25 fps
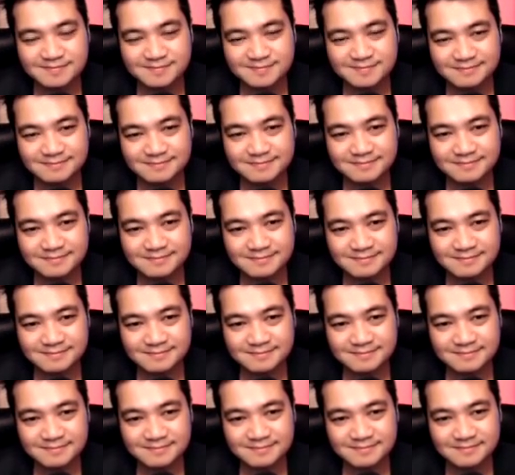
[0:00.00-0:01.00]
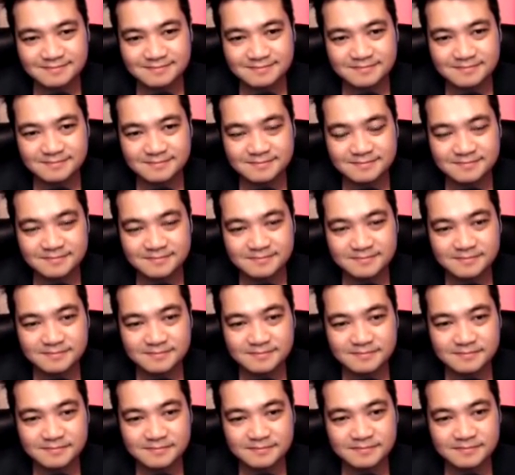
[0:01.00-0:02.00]

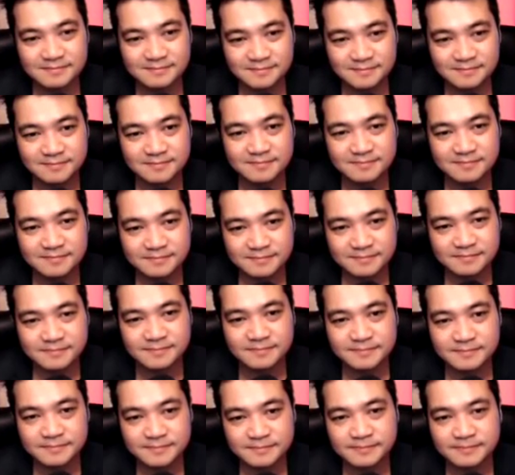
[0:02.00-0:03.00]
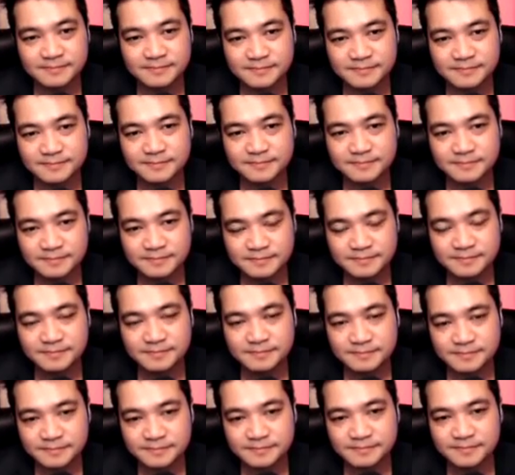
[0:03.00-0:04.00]

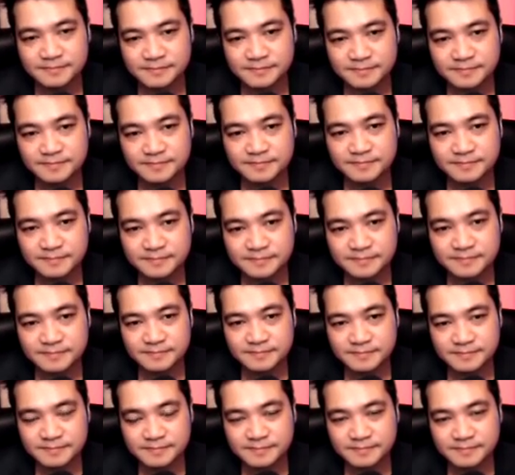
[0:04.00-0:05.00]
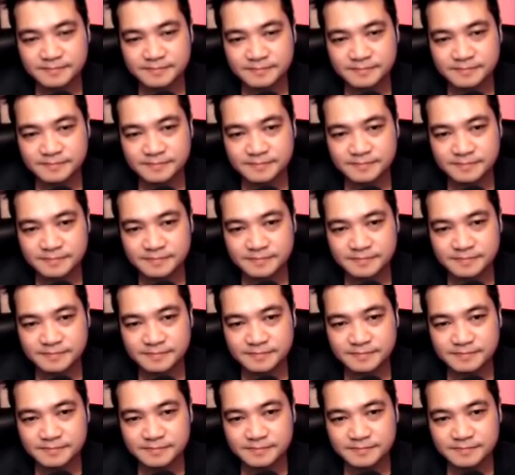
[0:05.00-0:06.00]

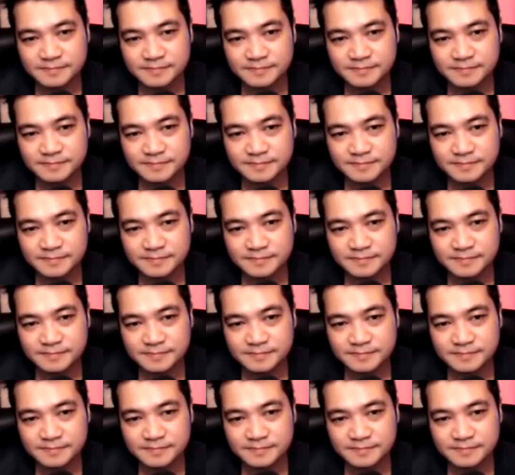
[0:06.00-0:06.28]
(not speaking)